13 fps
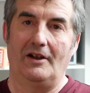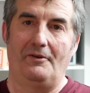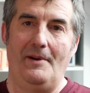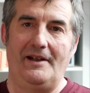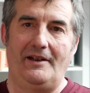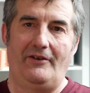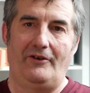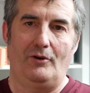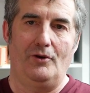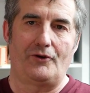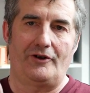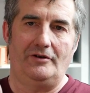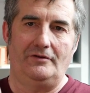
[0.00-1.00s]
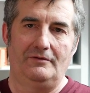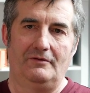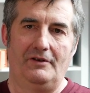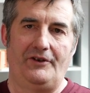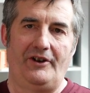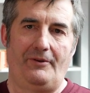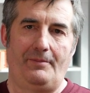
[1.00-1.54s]
The make is Auchan,
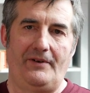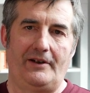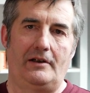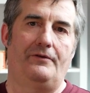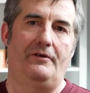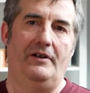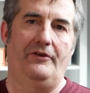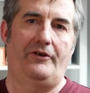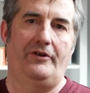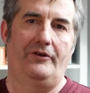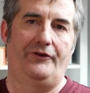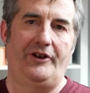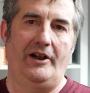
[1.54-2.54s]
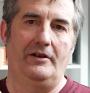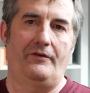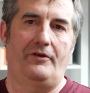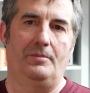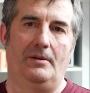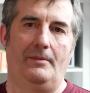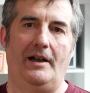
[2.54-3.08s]
which is basically a French chain of
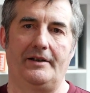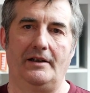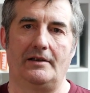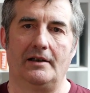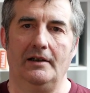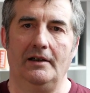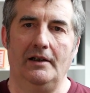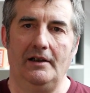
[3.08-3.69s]
supermarket.